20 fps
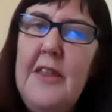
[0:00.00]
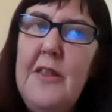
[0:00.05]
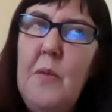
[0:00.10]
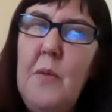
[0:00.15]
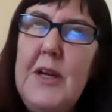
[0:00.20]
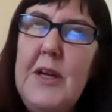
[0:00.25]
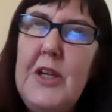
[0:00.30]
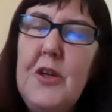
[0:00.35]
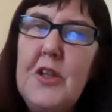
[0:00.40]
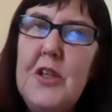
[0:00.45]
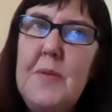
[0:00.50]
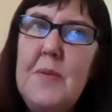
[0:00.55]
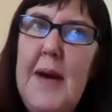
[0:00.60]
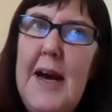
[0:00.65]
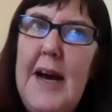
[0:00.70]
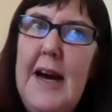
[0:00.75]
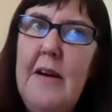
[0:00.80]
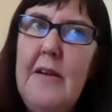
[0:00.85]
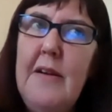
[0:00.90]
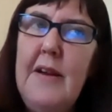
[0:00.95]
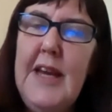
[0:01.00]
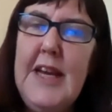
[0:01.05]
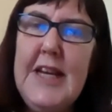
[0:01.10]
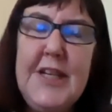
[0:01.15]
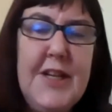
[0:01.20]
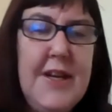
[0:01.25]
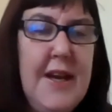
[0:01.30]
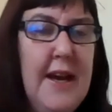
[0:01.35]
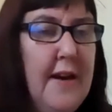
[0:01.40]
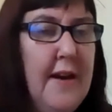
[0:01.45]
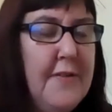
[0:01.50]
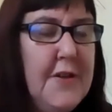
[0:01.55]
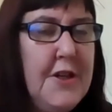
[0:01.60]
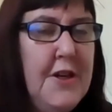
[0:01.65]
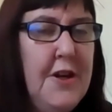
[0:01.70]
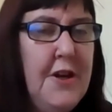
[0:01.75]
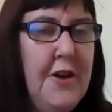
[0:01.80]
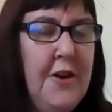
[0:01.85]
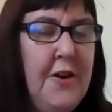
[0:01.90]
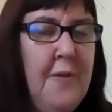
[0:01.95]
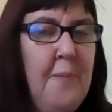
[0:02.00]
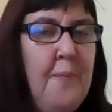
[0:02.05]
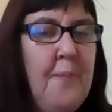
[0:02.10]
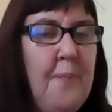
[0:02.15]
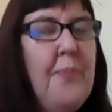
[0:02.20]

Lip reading: that we talked about yesterday afternoon,